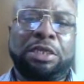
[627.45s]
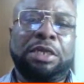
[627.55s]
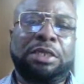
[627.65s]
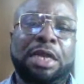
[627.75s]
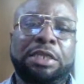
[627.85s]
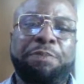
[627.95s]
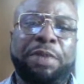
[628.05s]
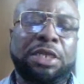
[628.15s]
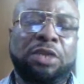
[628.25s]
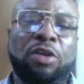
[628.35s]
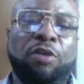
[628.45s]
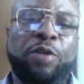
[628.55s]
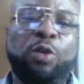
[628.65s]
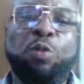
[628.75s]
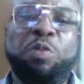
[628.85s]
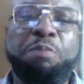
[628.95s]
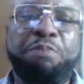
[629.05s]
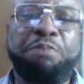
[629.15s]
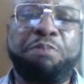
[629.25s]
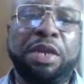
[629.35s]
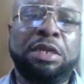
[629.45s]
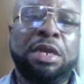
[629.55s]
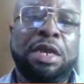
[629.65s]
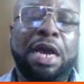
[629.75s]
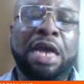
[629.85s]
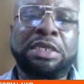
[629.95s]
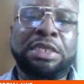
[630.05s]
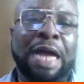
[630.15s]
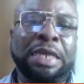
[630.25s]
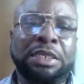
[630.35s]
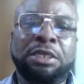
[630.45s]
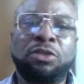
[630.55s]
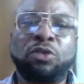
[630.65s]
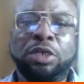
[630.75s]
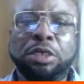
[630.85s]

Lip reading: 30% of it will be paid as tax to the